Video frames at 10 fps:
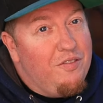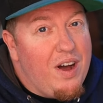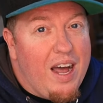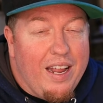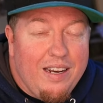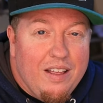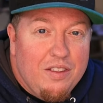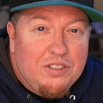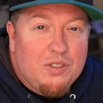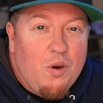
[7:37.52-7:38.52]
and find
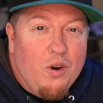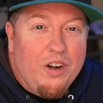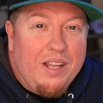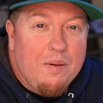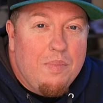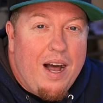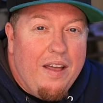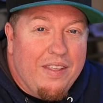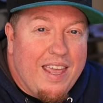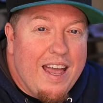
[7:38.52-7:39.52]
the story
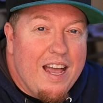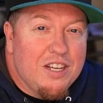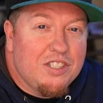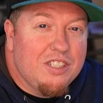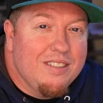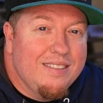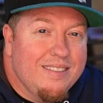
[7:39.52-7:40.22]
behind the cache.